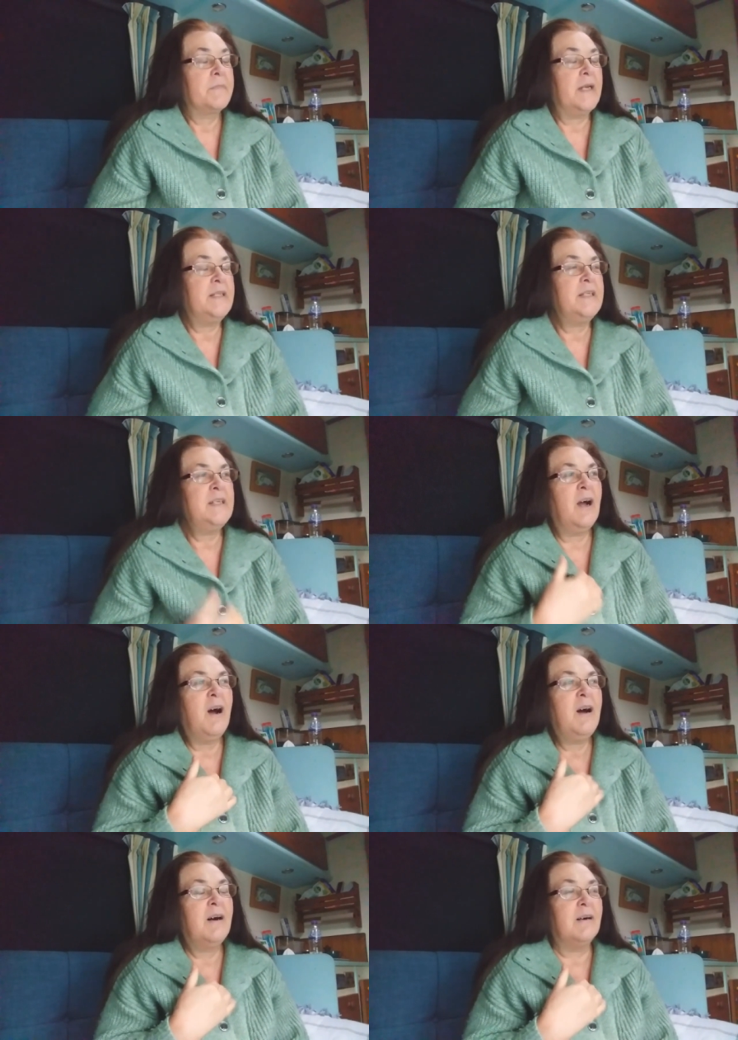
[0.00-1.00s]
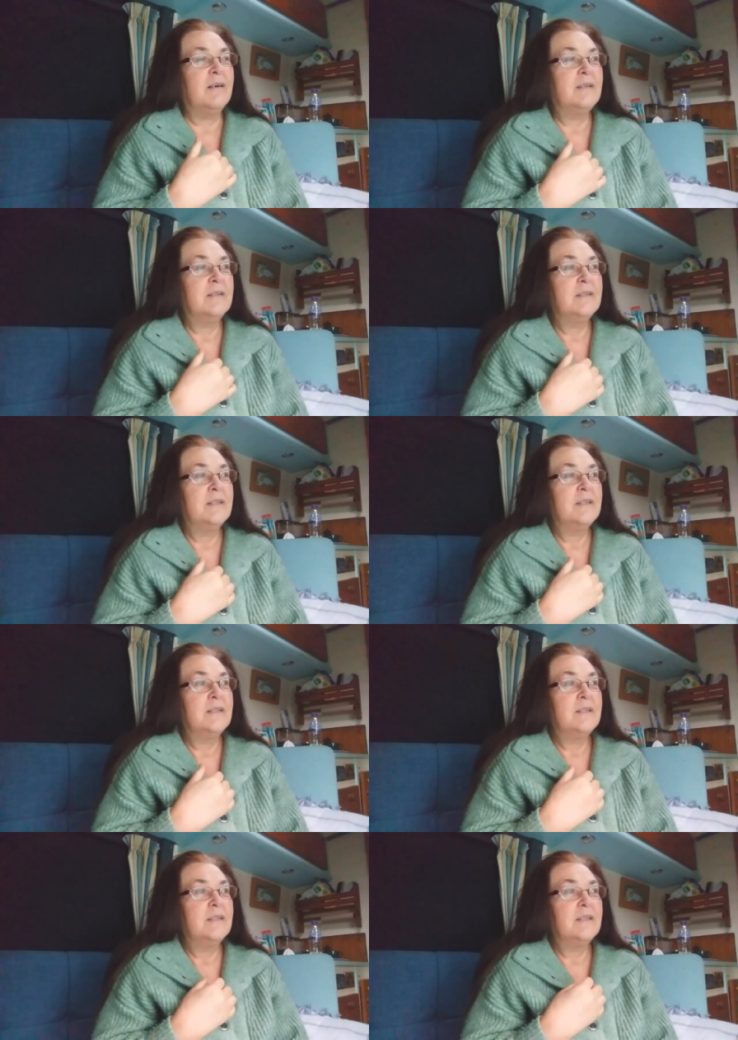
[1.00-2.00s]
And then your heart
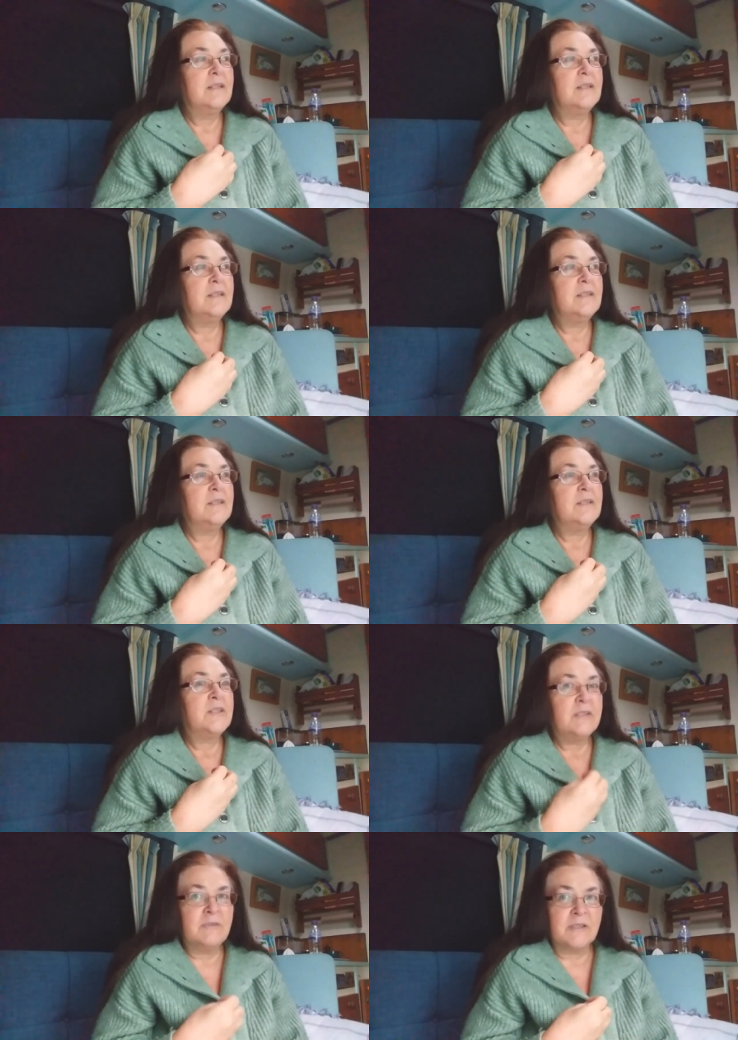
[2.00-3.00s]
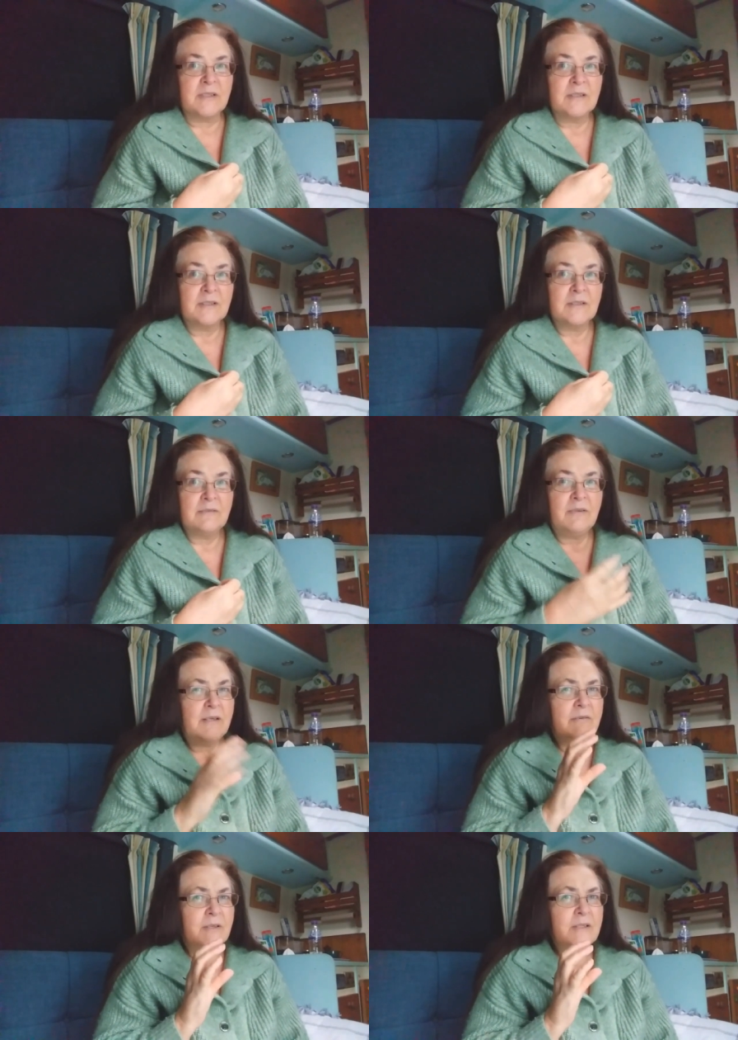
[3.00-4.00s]
shivers
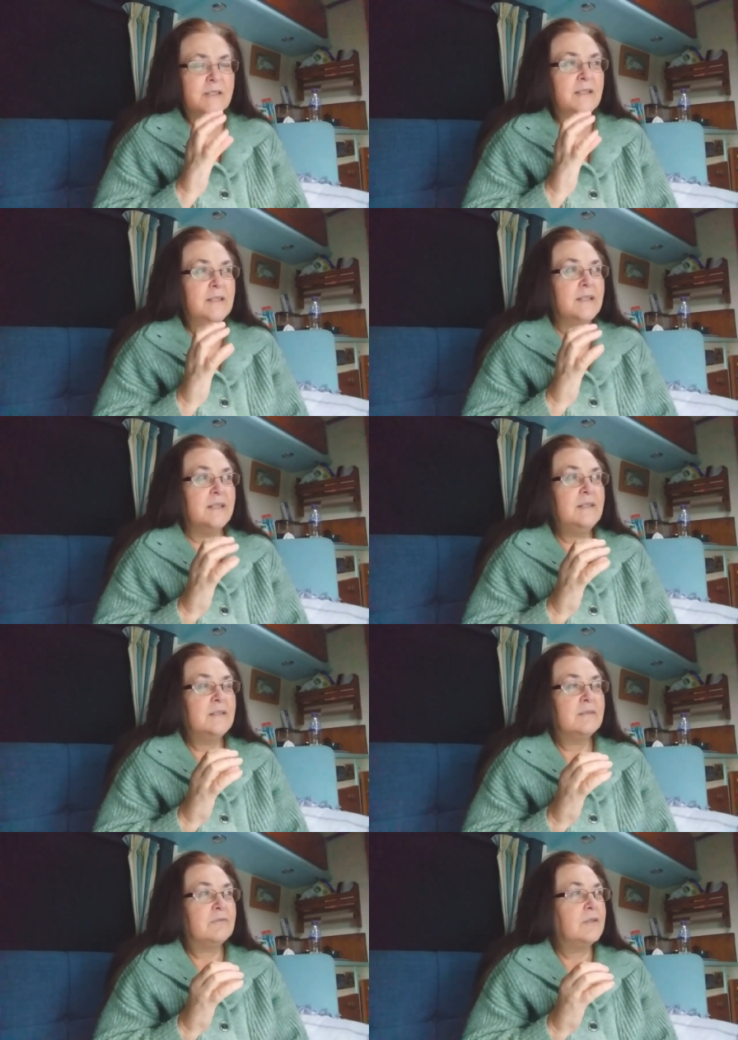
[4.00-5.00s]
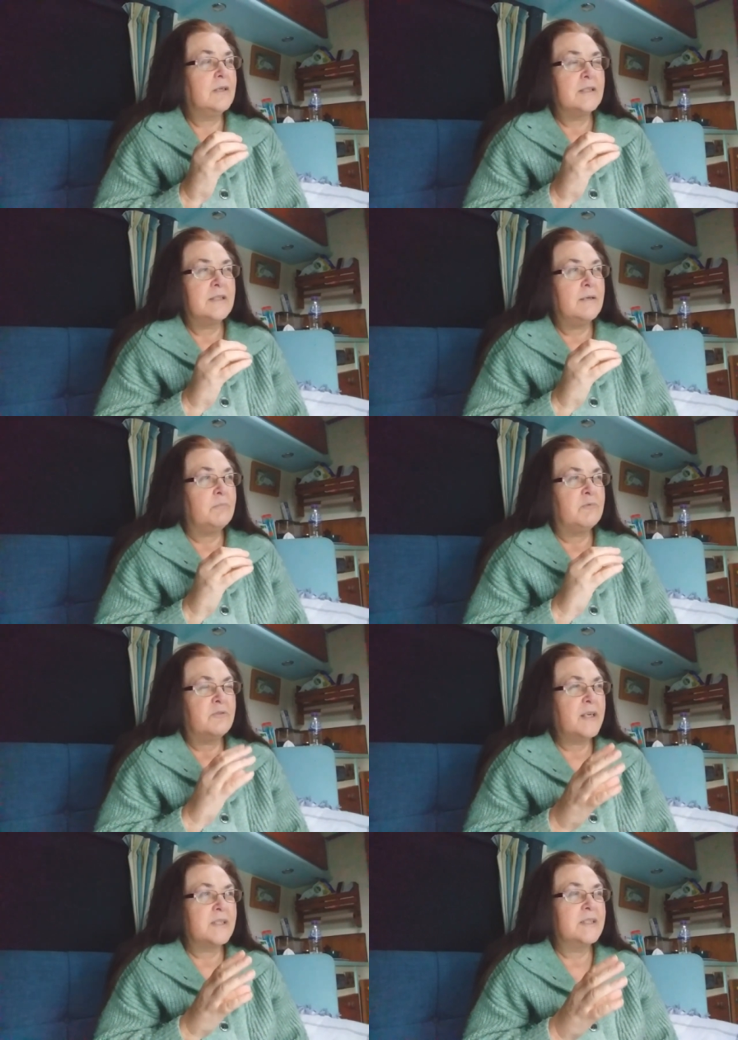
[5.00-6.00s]
very, very slightly. For a
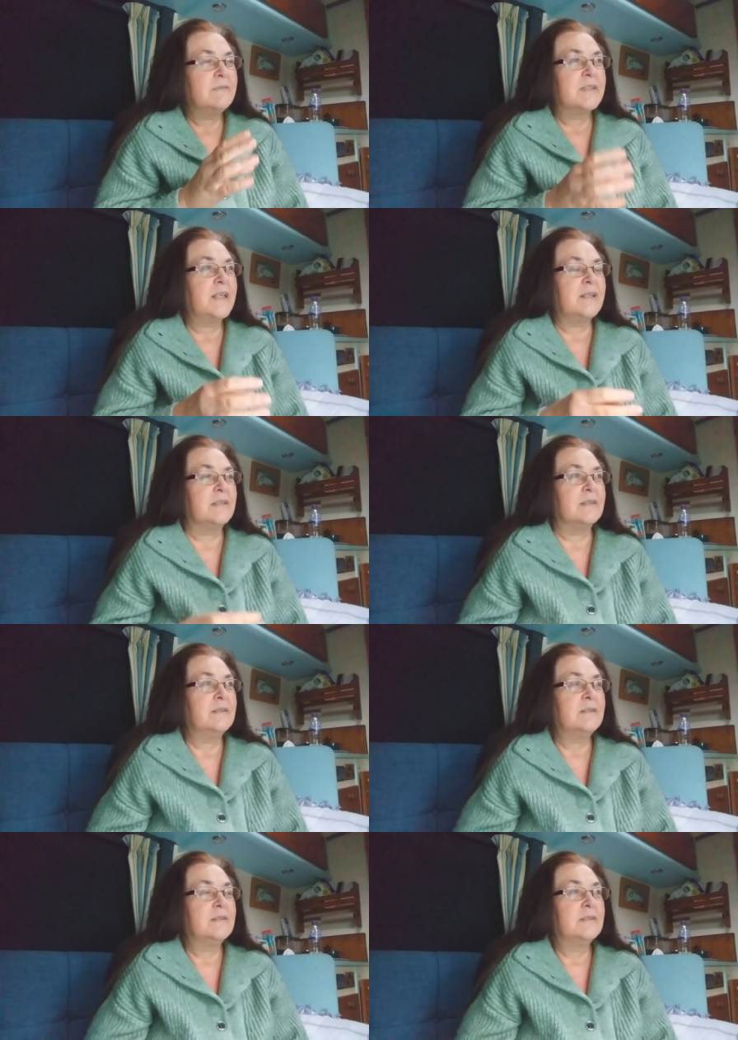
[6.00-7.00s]
fraction of a second.